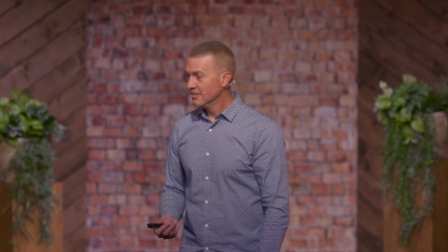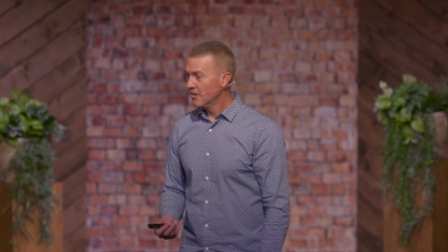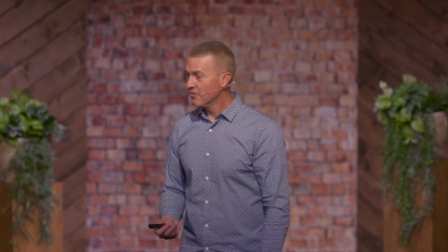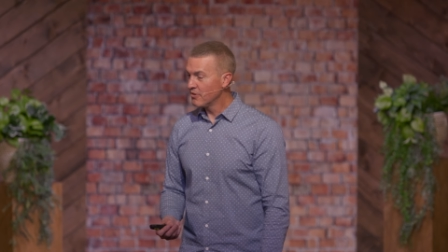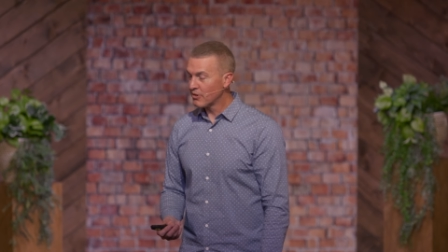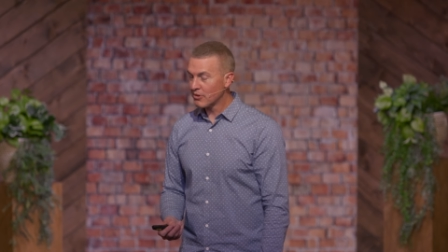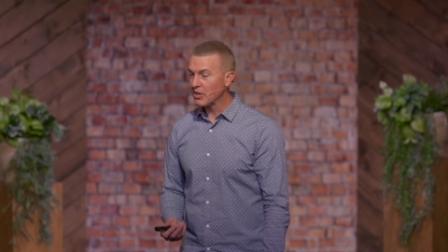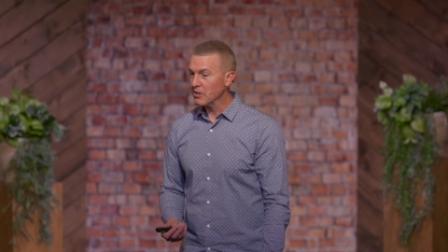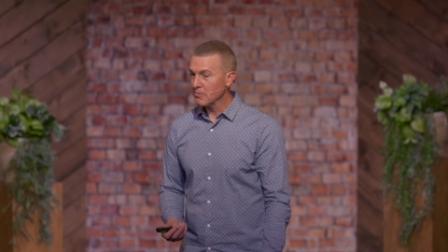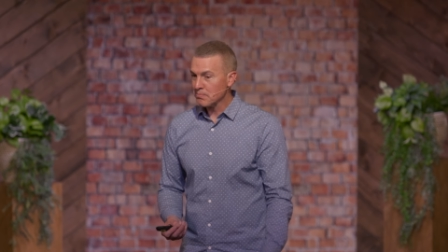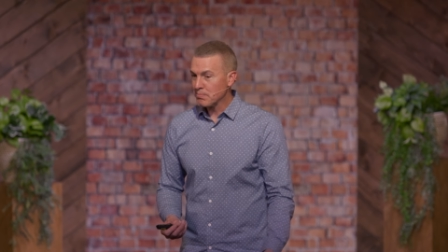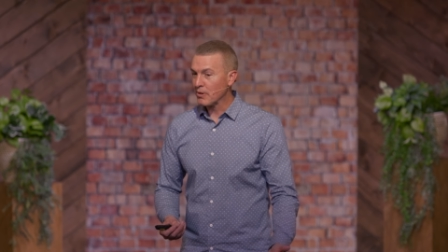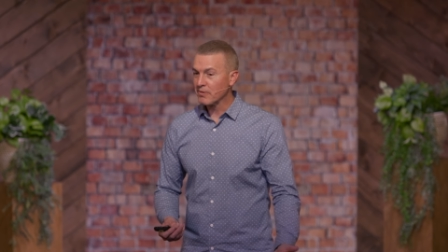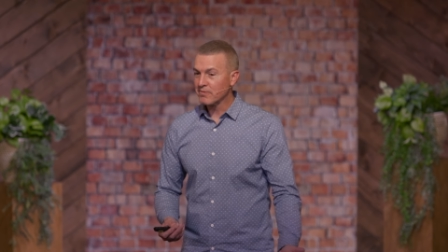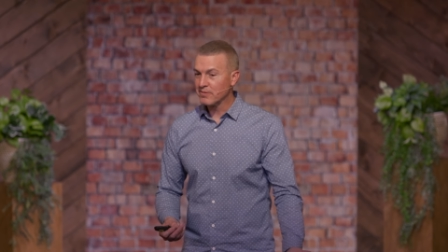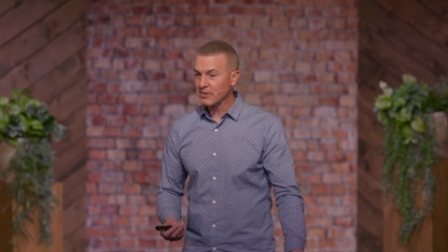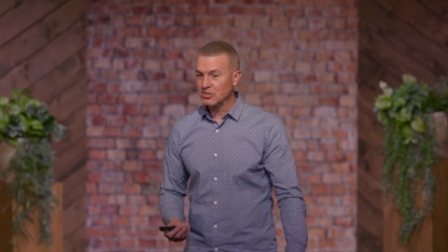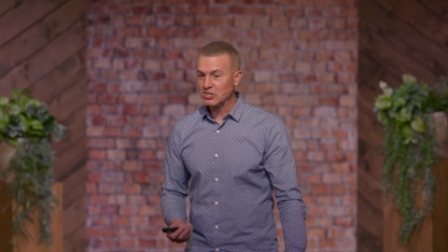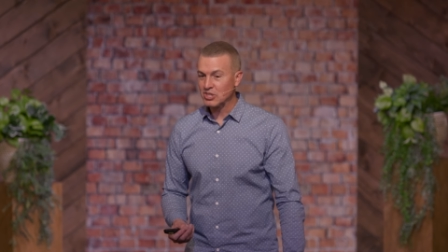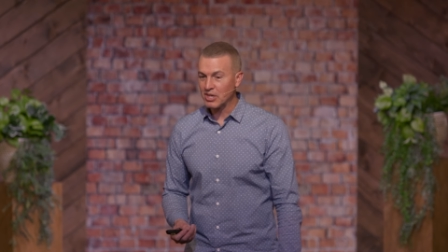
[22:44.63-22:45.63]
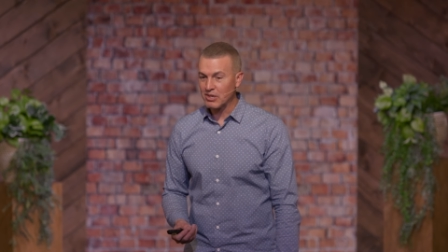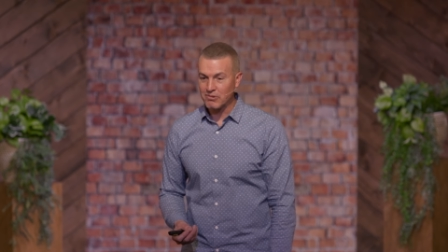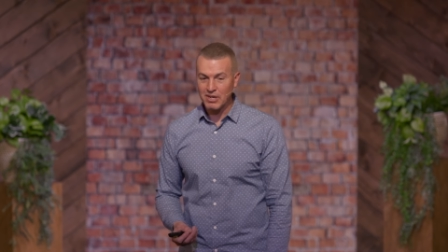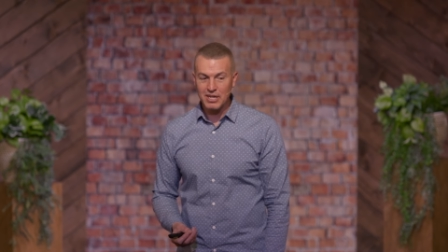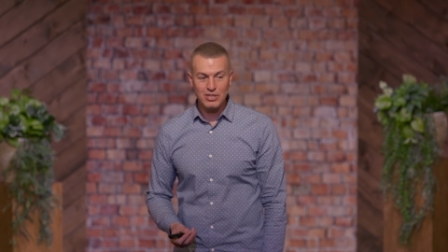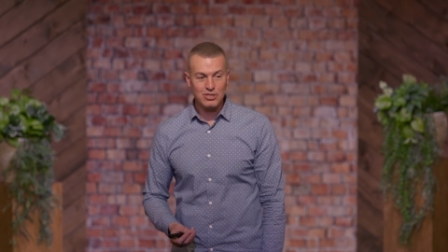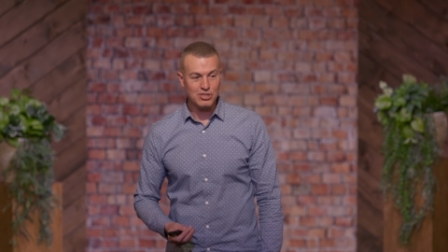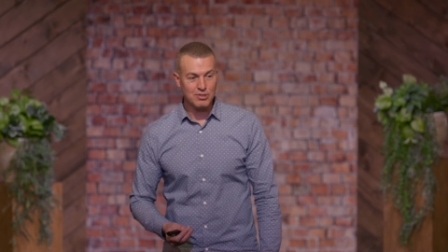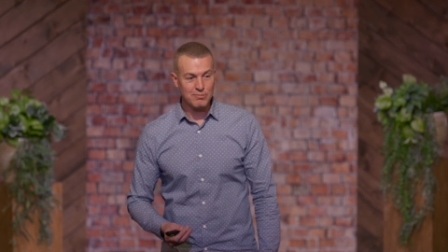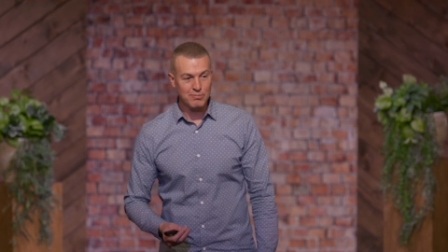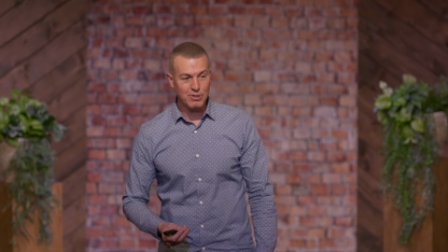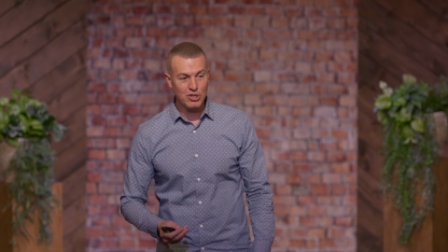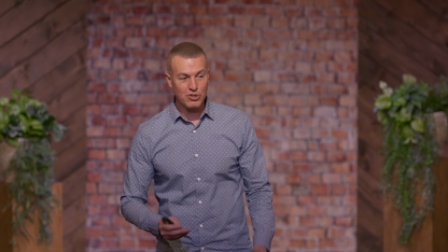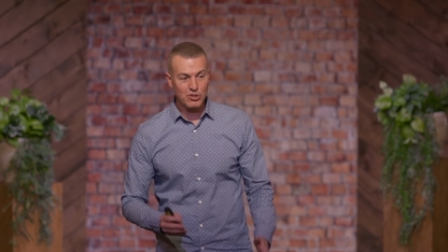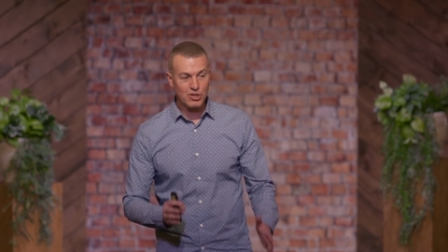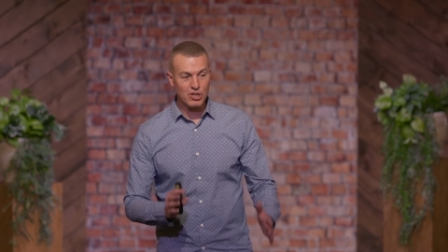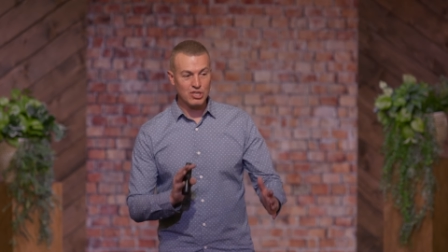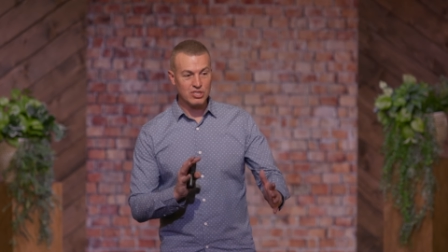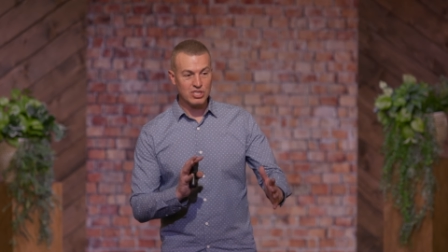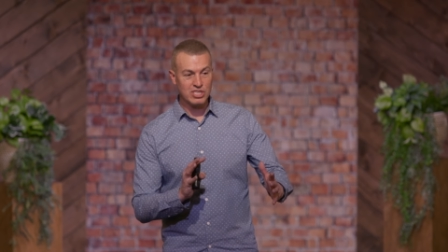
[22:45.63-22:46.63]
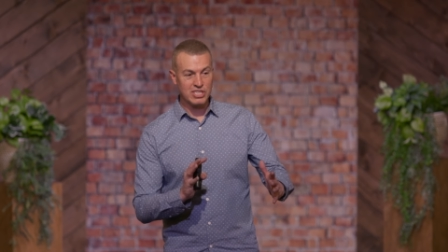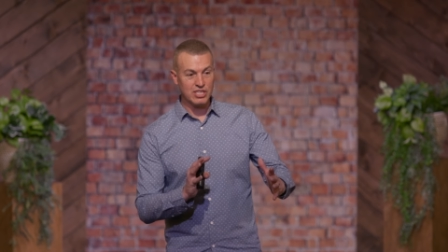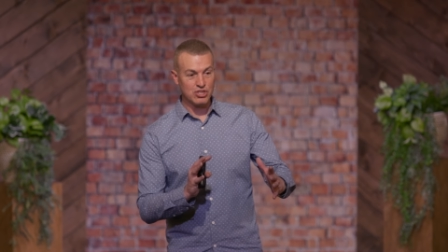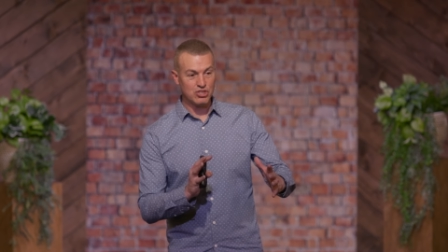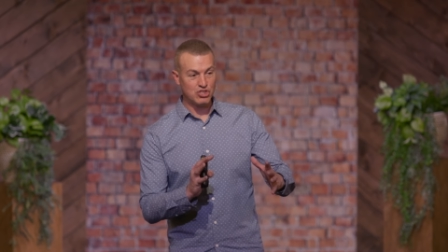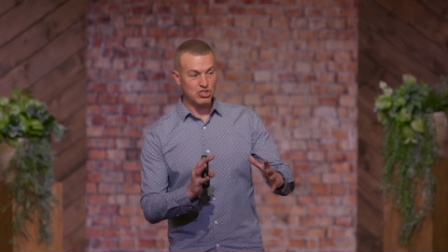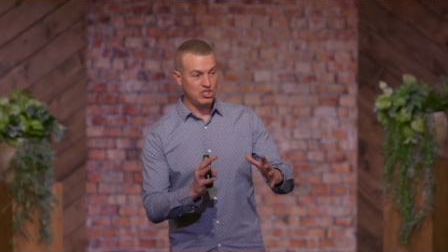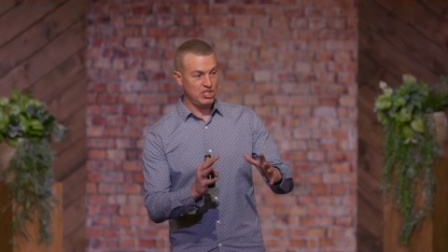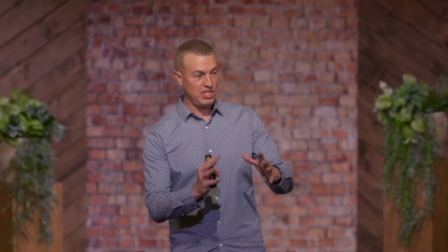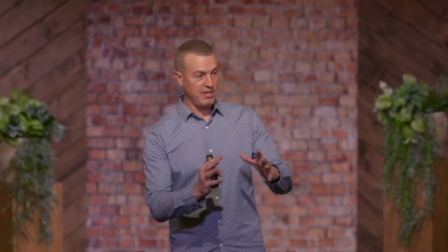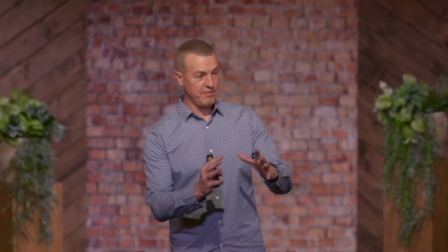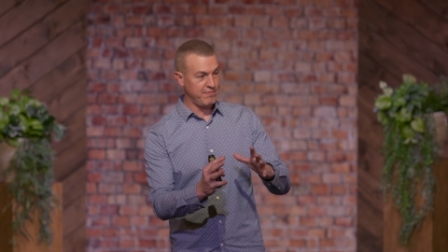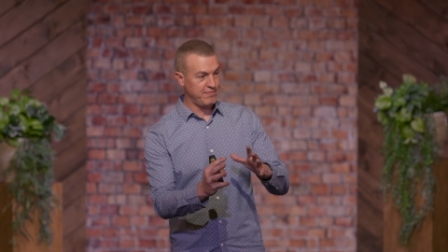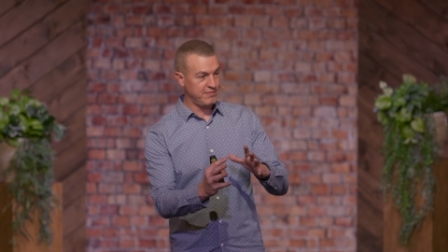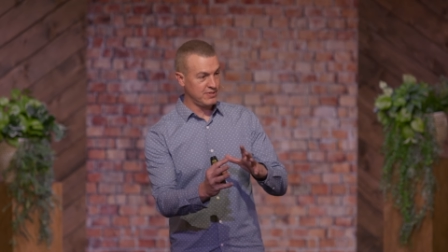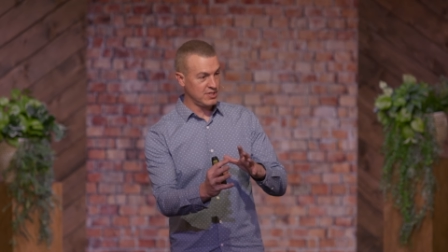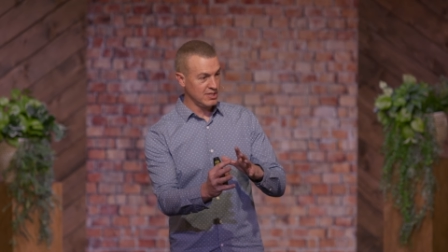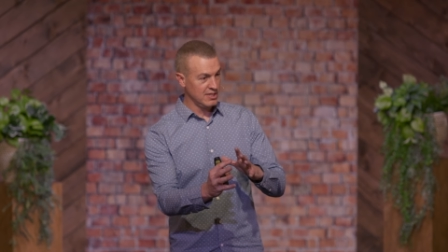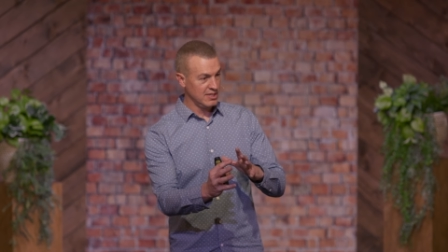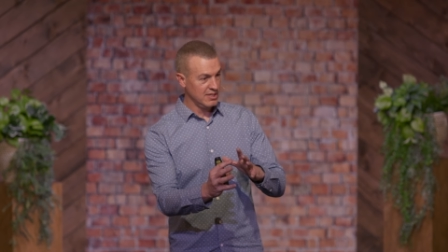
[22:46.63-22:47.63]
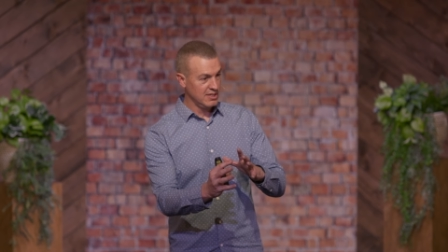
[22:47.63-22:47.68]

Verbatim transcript: Very imperfect generation, but you're going to see a shift.